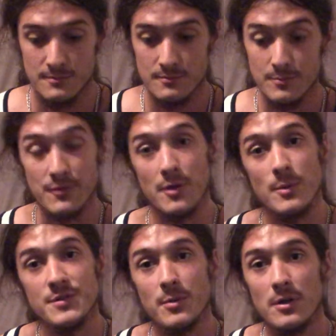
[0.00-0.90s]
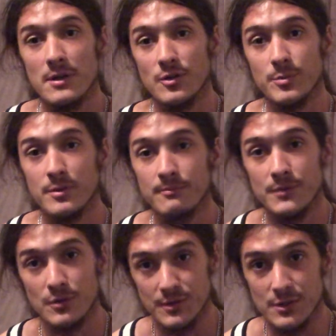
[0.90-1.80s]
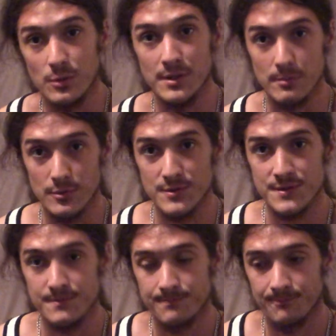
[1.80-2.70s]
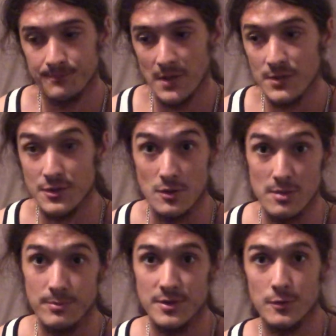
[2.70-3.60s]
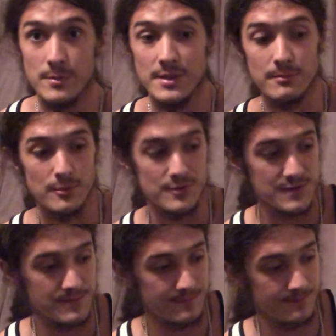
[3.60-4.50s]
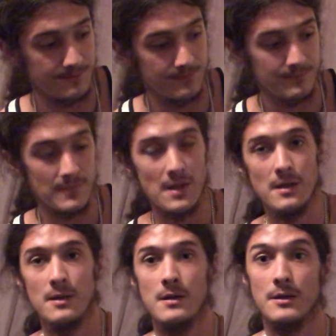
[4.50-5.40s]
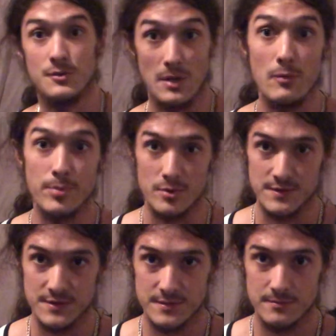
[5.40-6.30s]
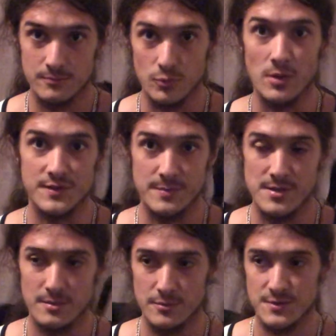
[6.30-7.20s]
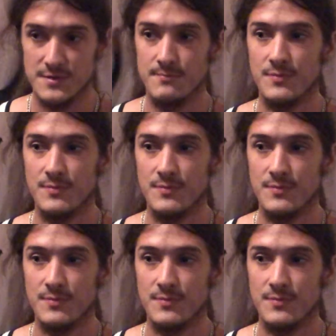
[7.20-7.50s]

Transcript: But for the most part in algebra, you'll deal with numbers. So your inputs will be numbers. Your outputs will also be numbers.